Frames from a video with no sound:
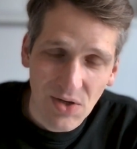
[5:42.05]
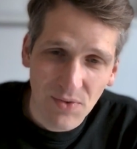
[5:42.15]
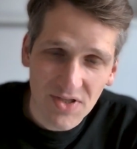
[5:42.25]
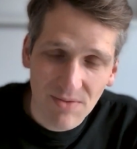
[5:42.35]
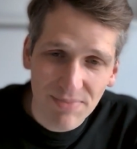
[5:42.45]

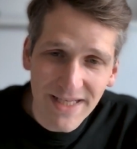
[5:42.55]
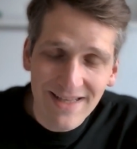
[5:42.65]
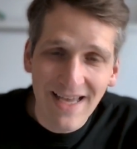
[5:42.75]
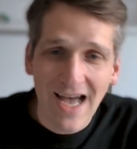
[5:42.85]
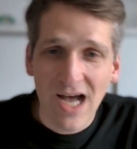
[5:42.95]
was
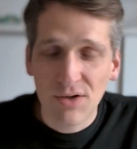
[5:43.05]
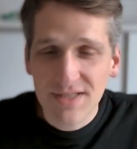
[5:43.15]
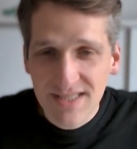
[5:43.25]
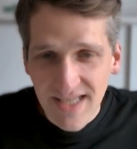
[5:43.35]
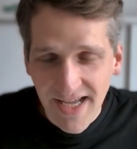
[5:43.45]
completely
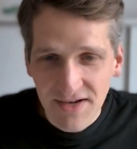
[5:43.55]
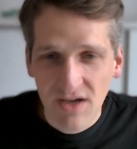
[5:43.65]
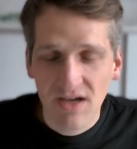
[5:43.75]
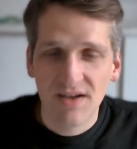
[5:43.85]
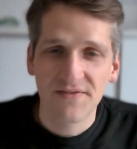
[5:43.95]
outside
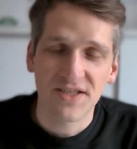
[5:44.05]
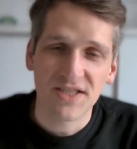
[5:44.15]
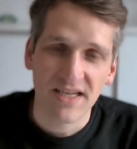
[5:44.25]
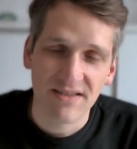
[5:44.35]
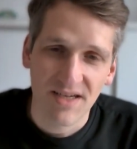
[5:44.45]
of the
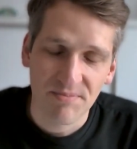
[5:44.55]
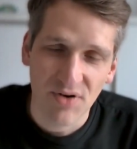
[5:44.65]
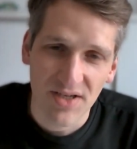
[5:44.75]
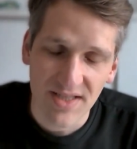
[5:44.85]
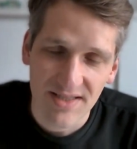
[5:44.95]
standard
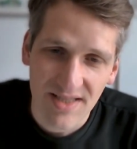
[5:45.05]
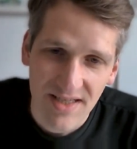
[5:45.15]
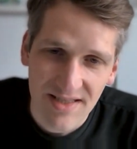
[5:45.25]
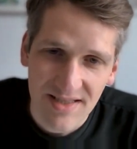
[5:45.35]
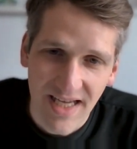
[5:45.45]

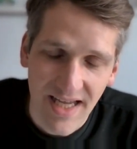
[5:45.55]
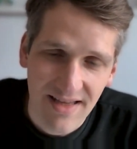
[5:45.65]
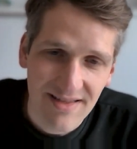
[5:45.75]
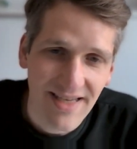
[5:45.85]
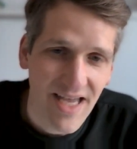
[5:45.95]
processes
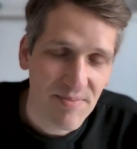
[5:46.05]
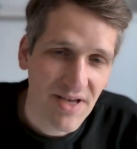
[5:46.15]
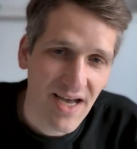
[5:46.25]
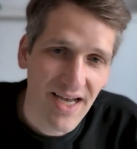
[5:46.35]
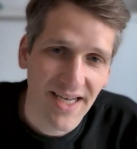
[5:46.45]
and the
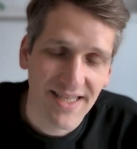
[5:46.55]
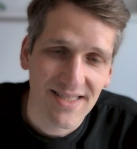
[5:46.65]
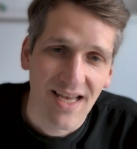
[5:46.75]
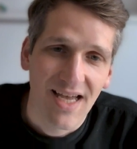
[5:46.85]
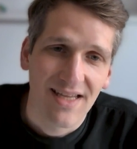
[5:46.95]
APIs